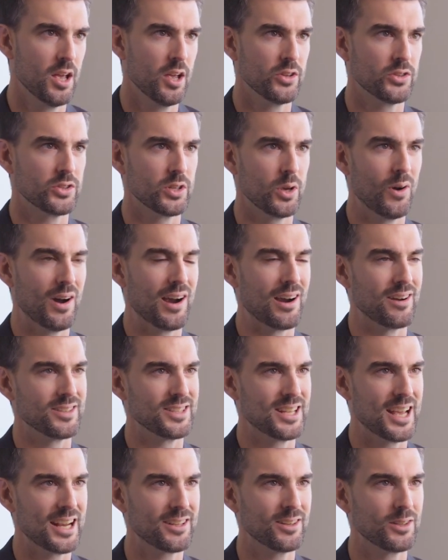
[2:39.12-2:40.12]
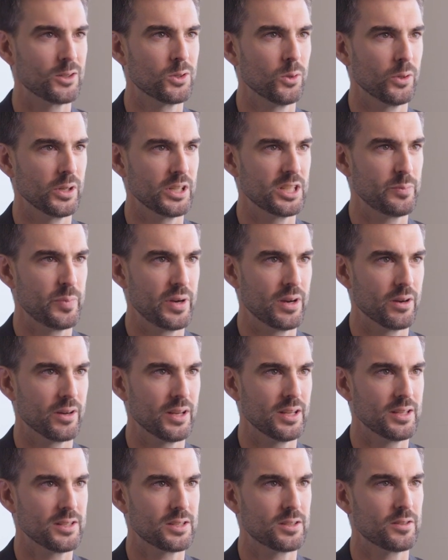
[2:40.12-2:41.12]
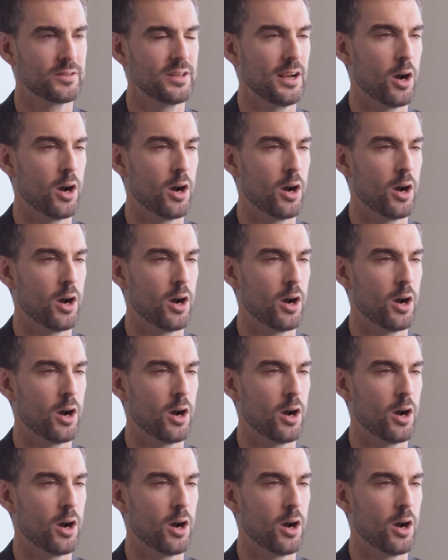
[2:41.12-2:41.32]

So our technical experience